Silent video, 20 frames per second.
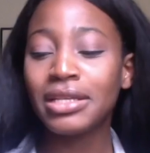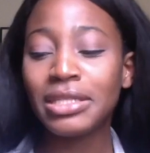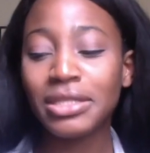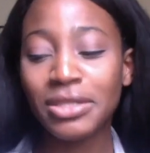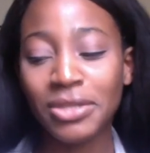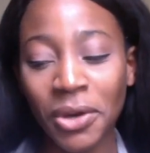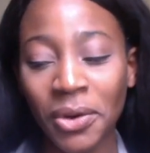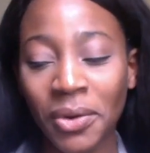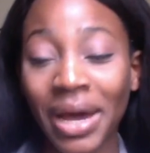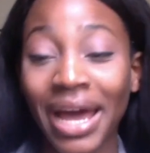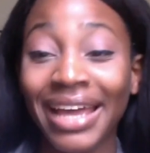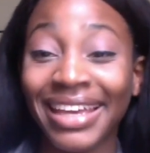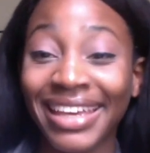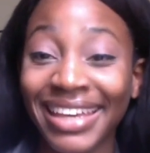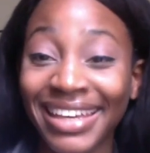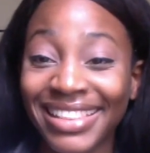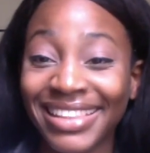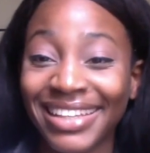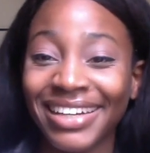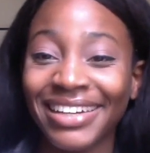So I
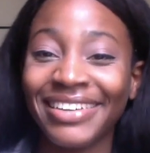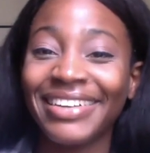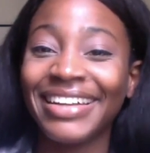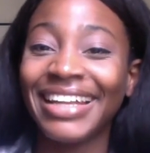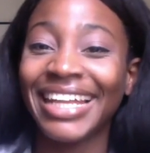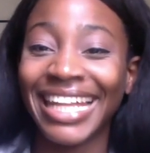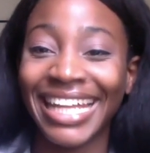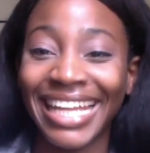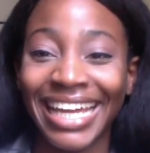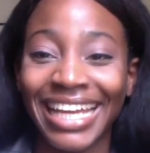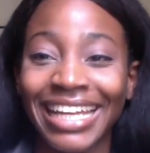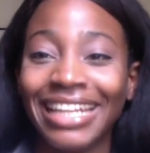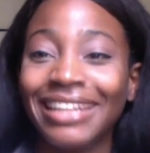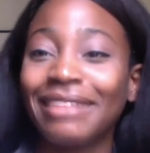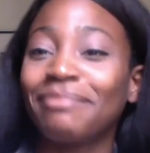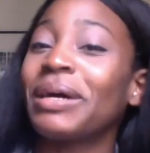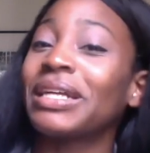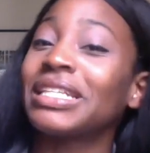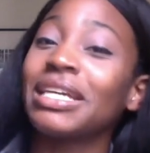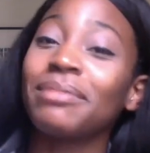get there
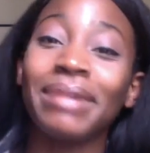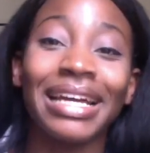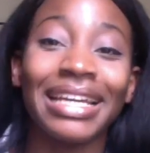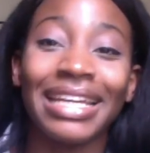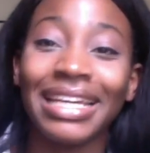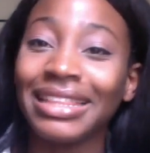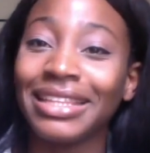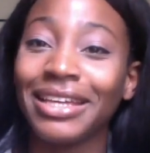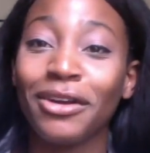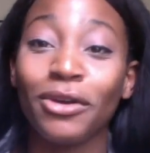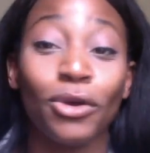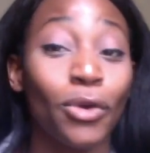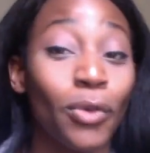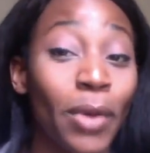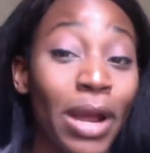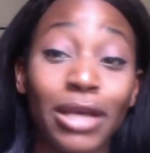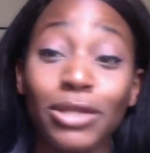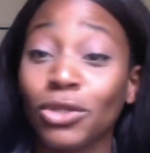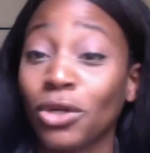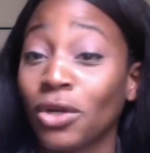late. By the time I get there,
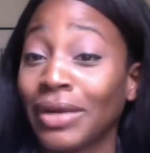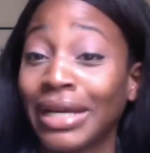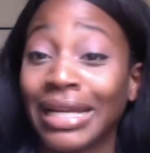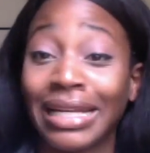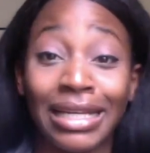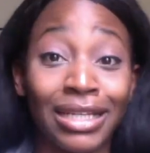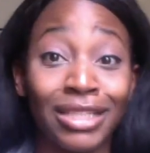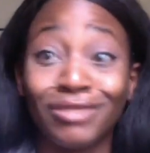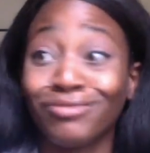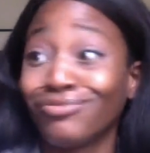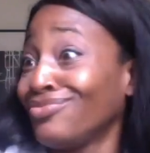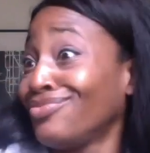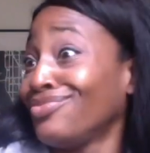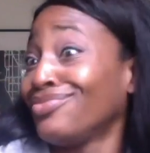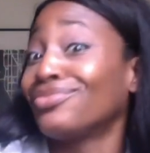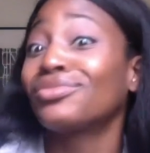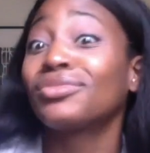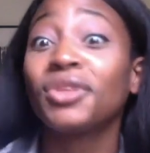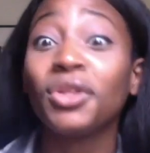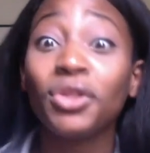Greg is already
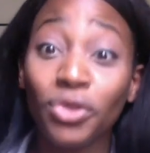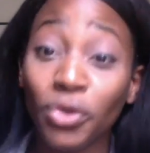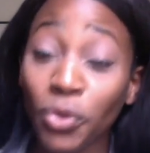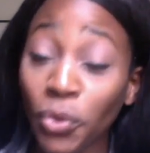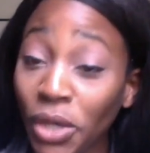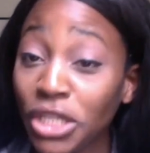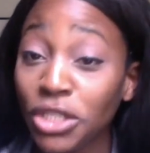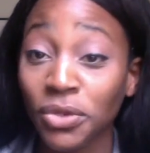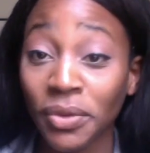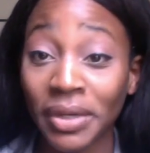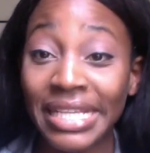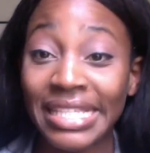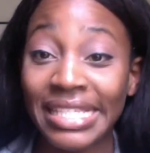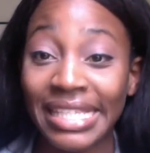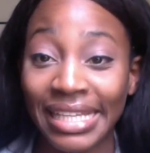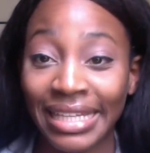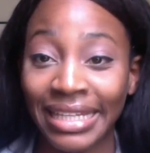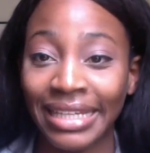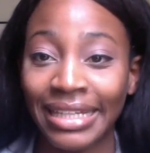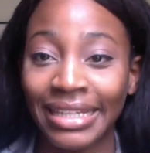3
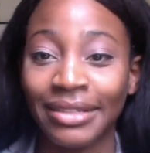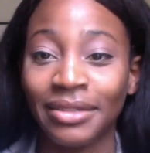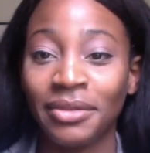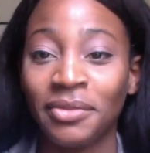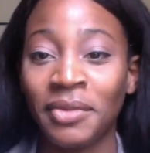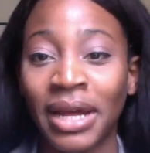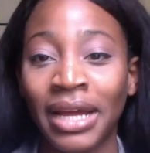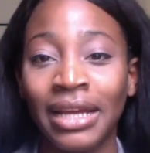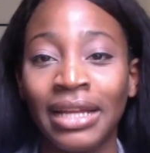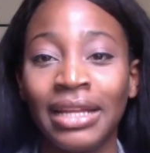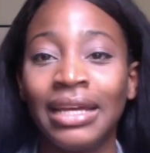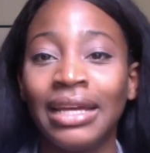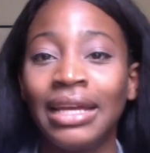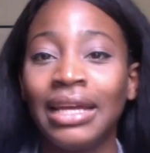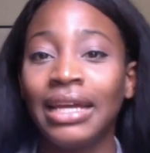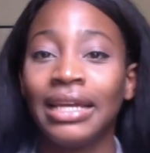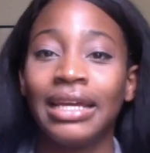drinks in, right?